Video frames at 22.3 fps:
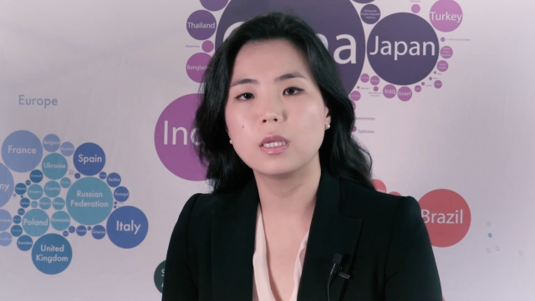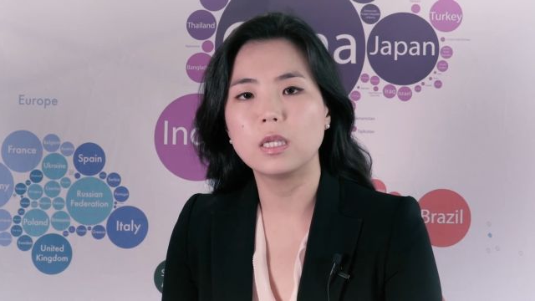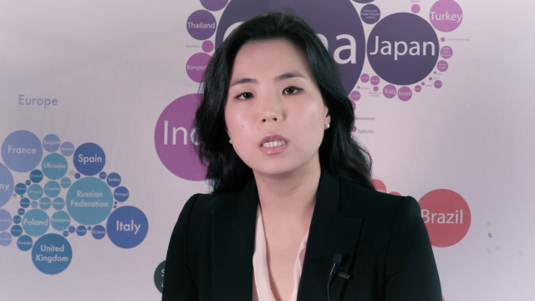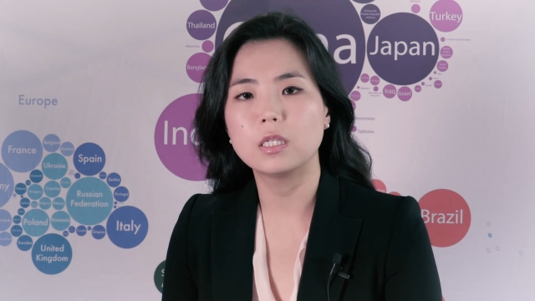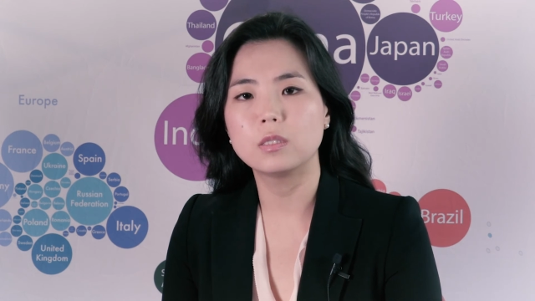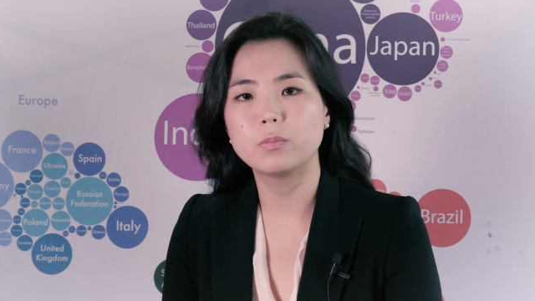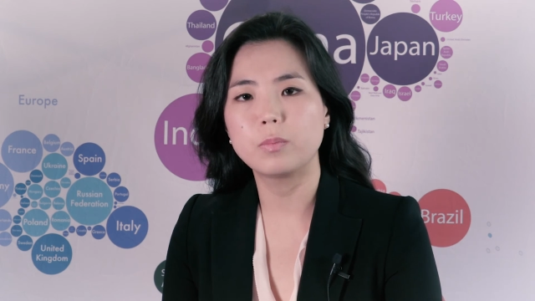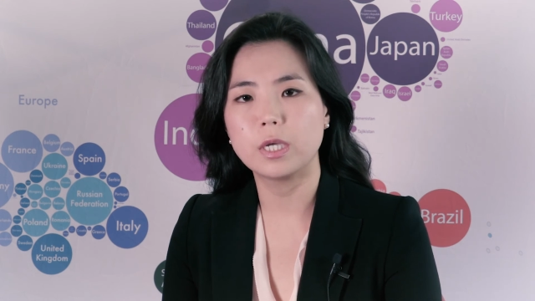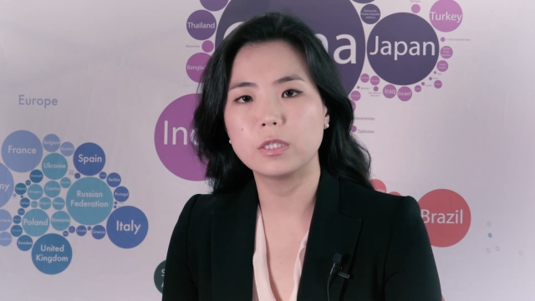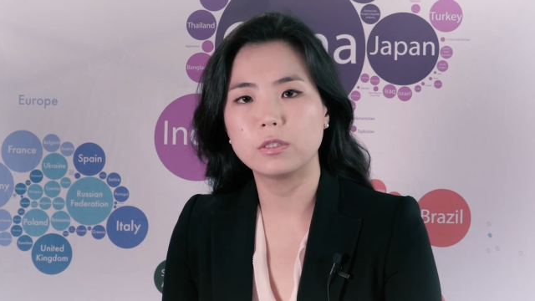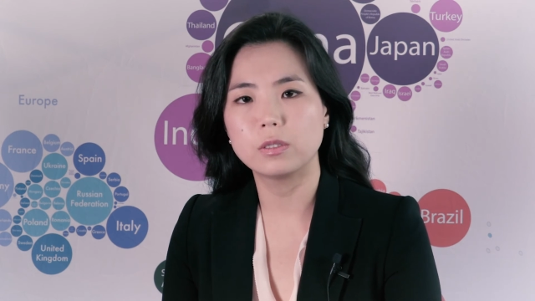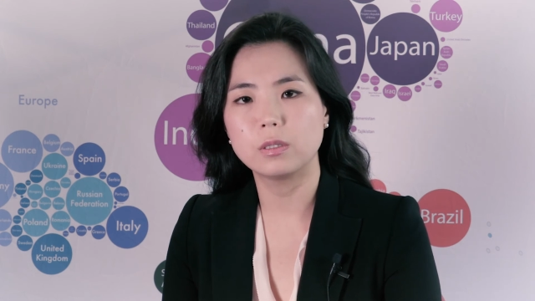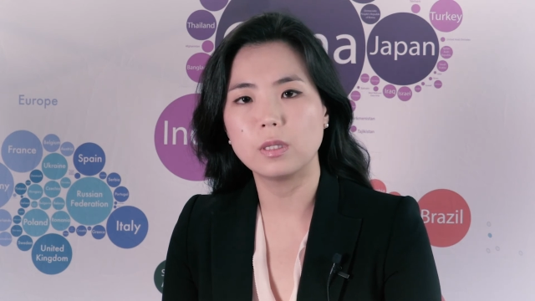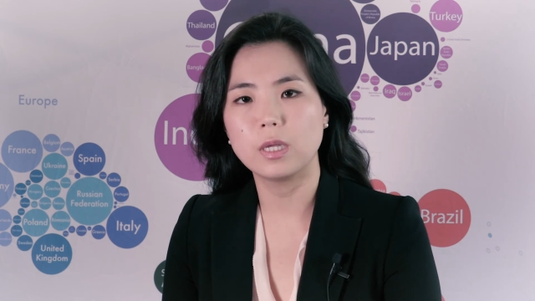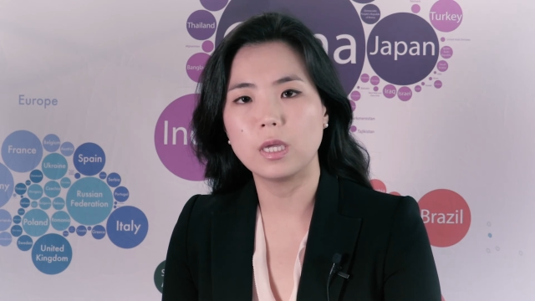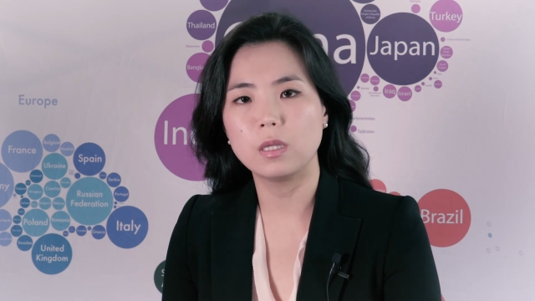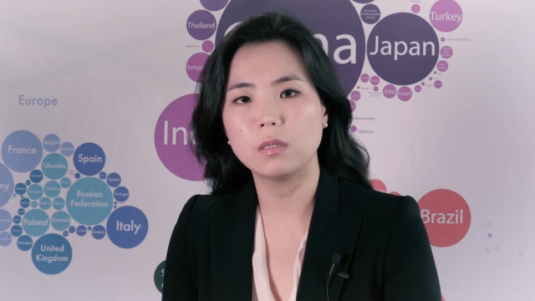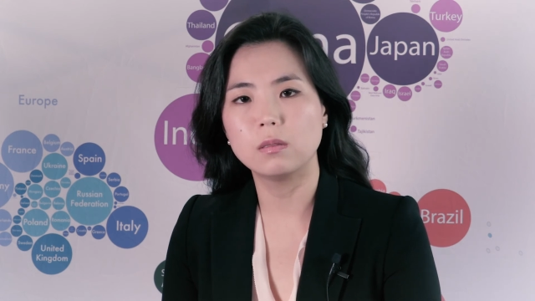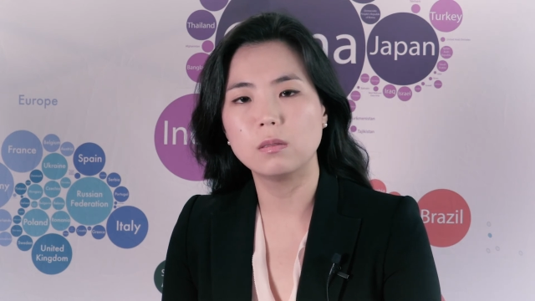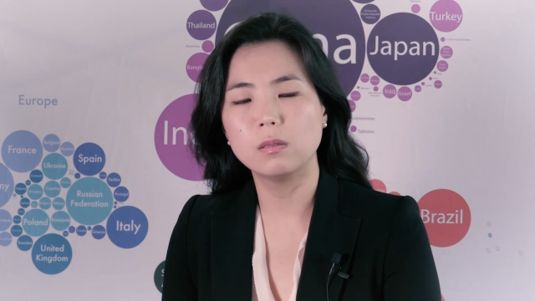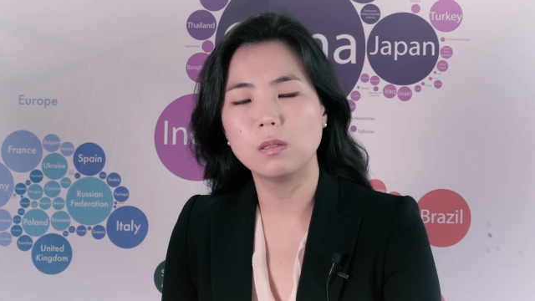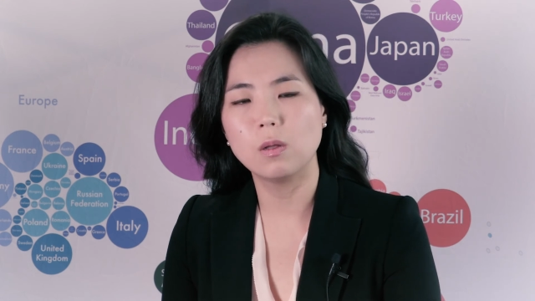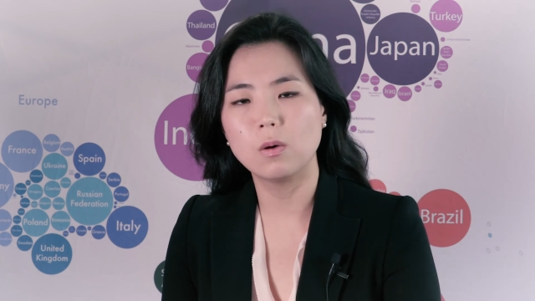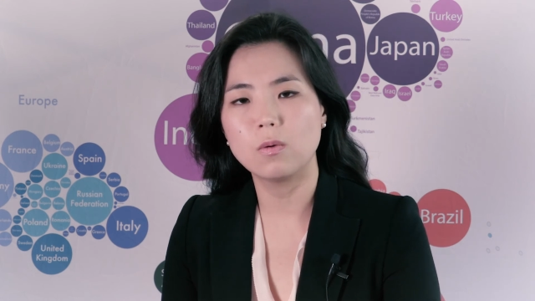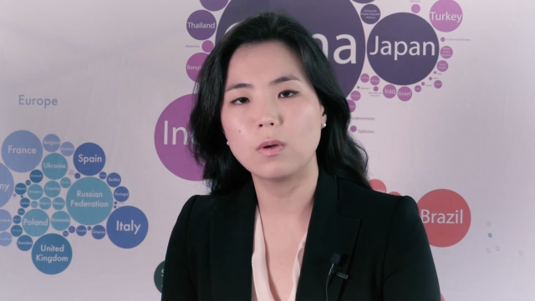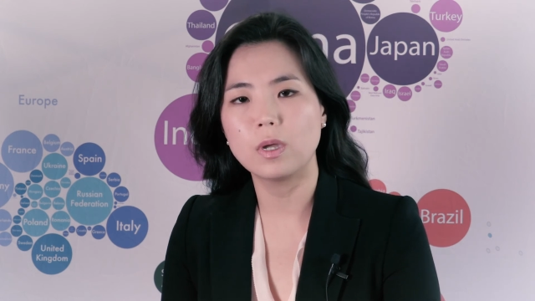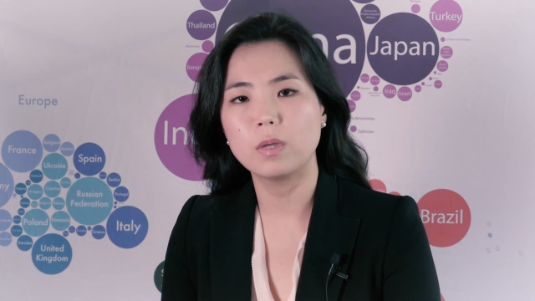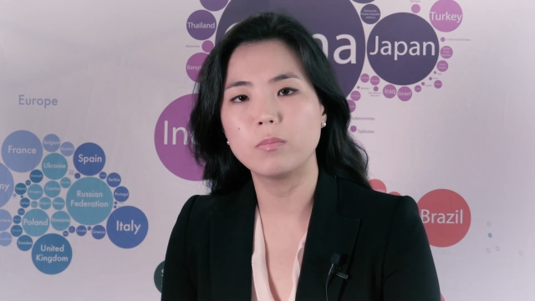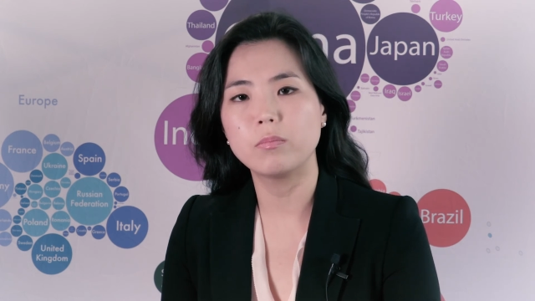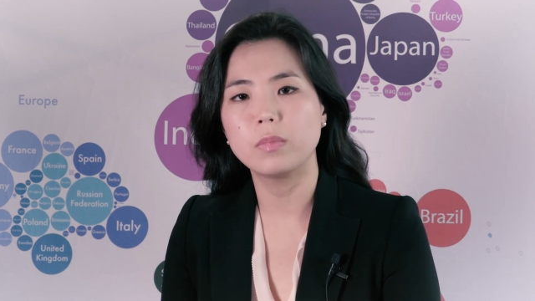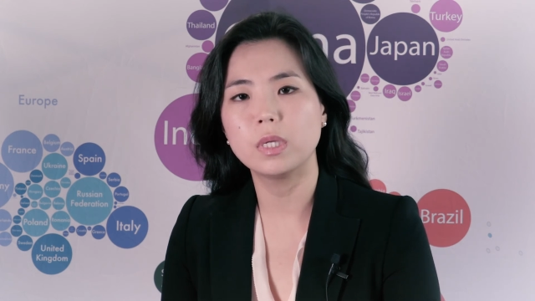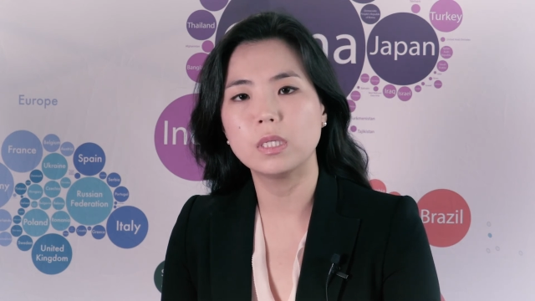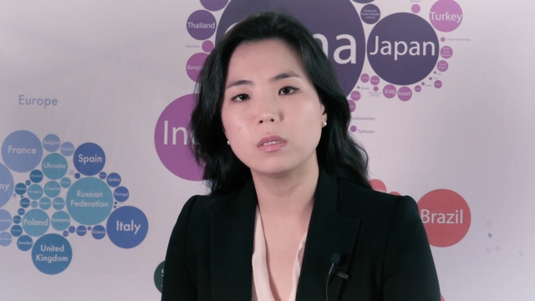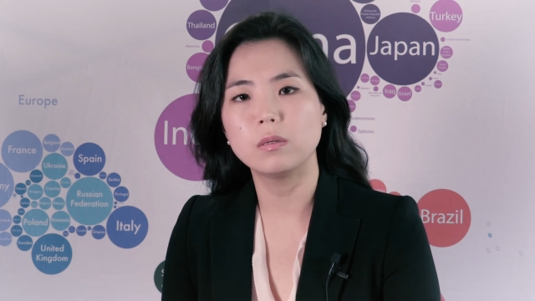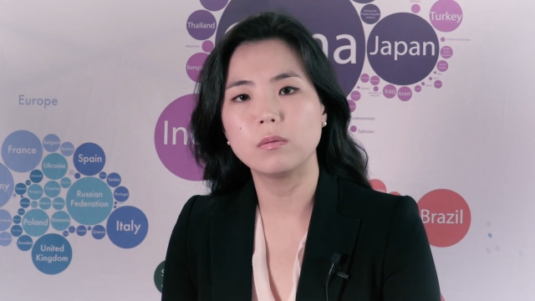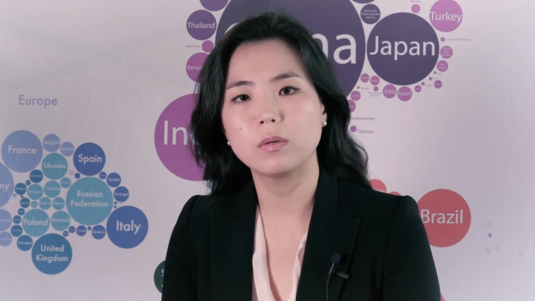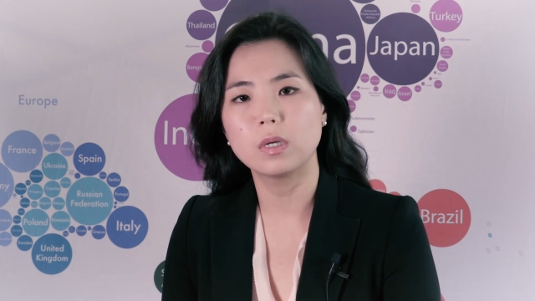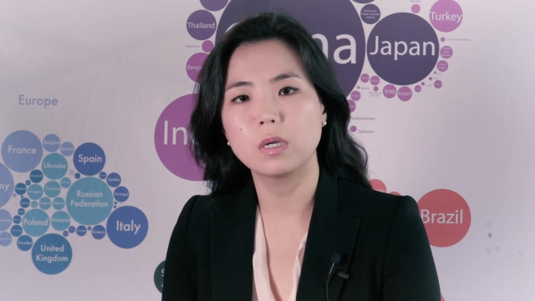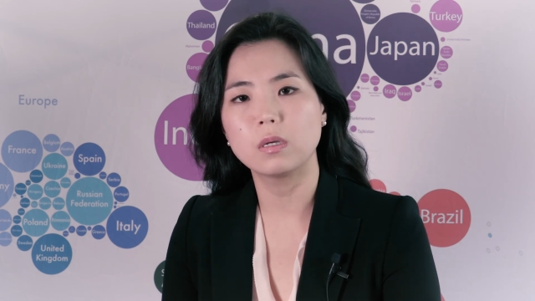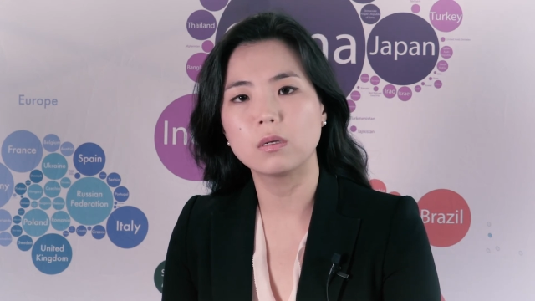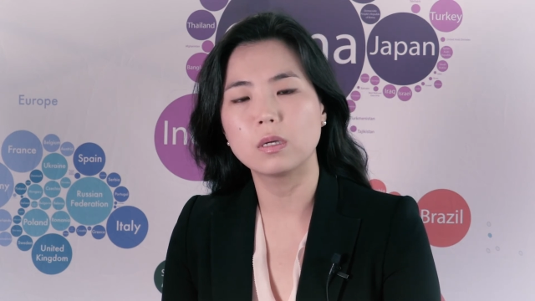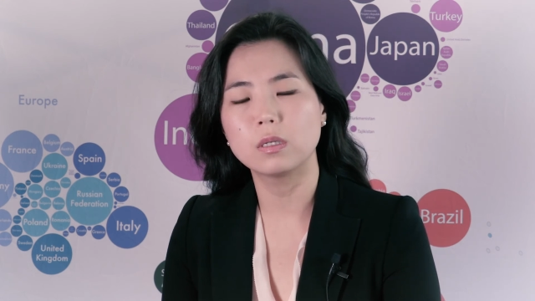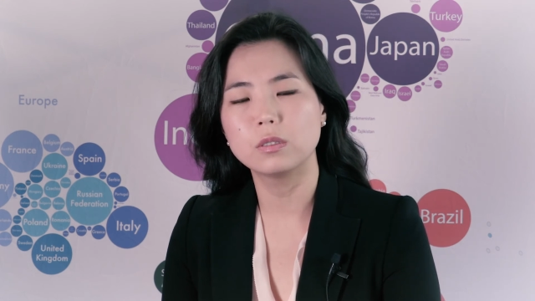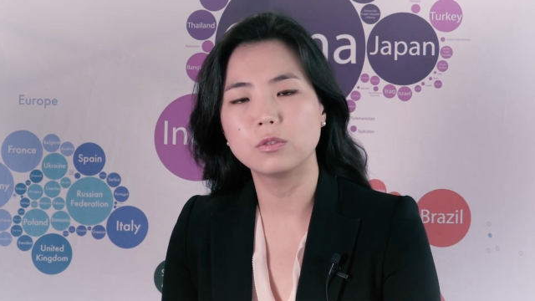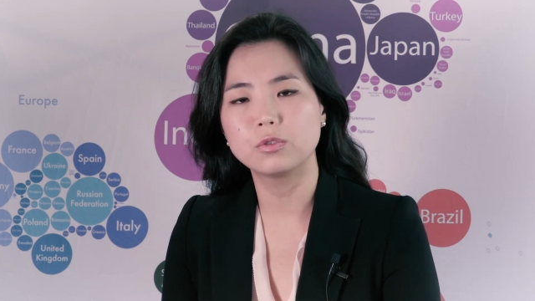especially in low and
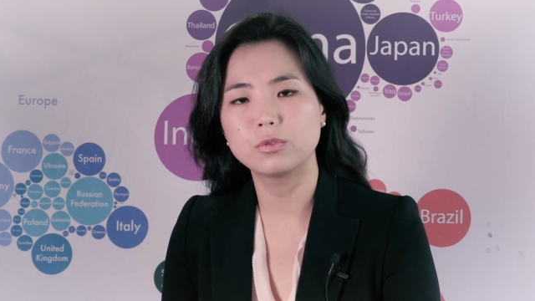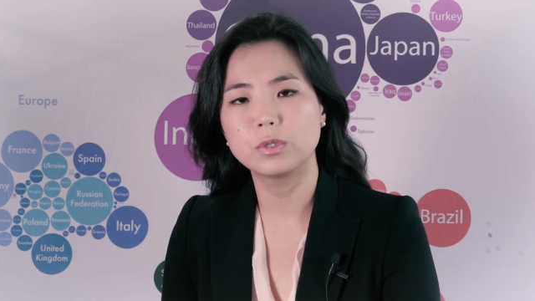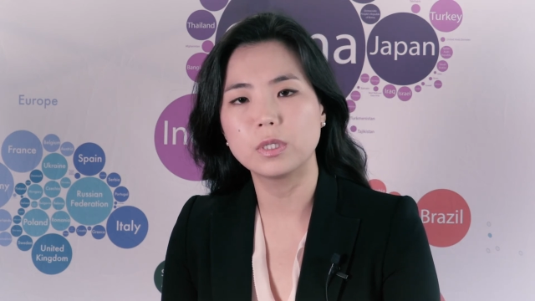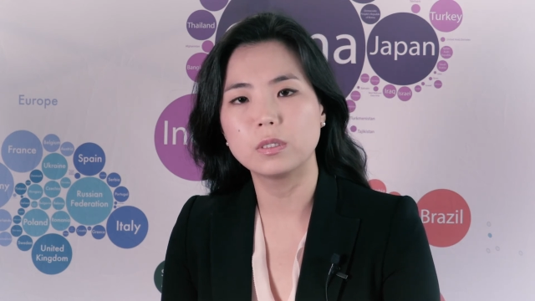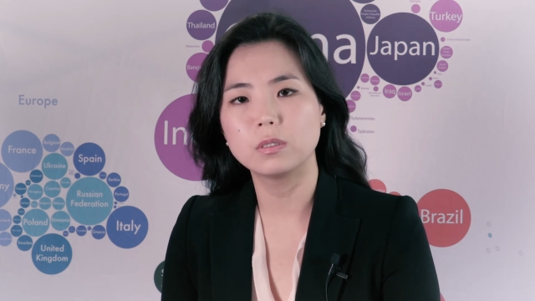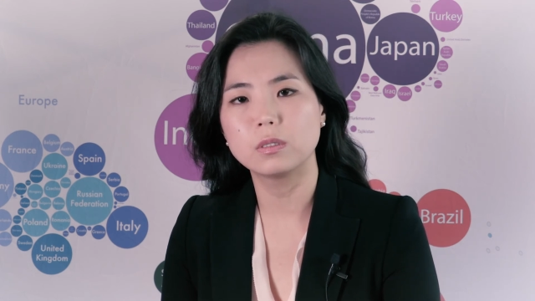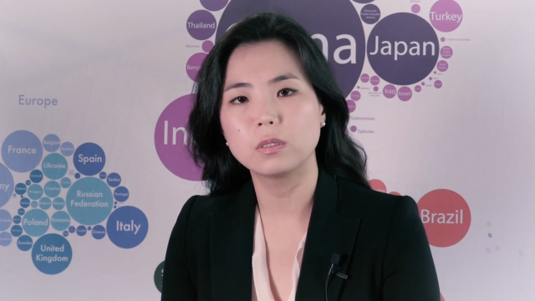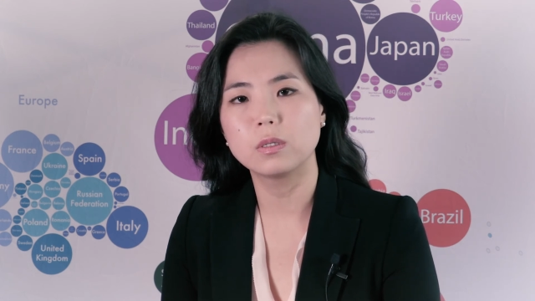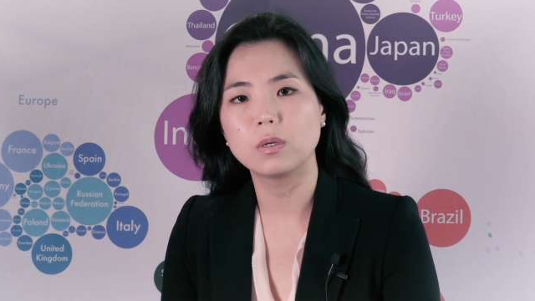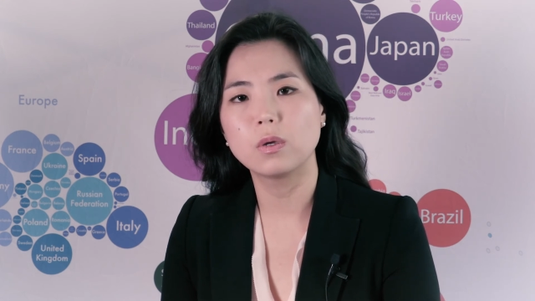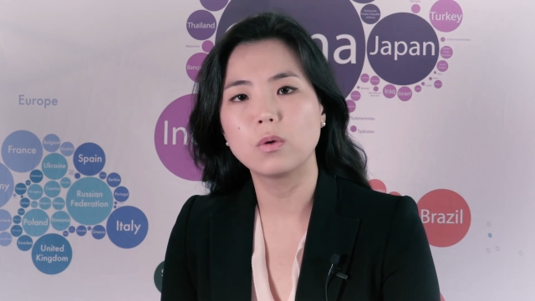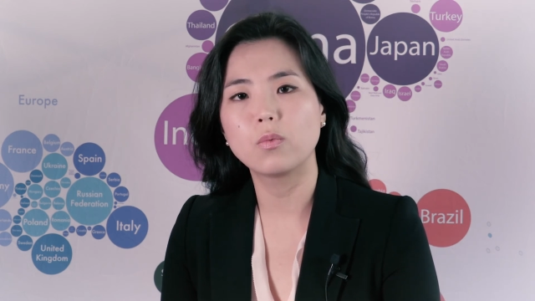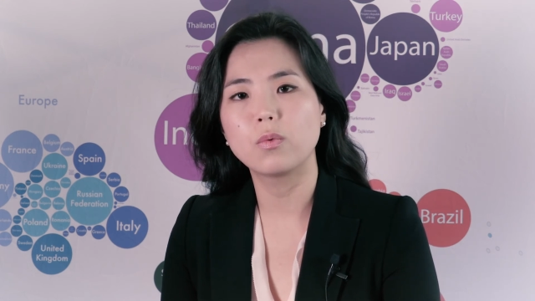middle-income countries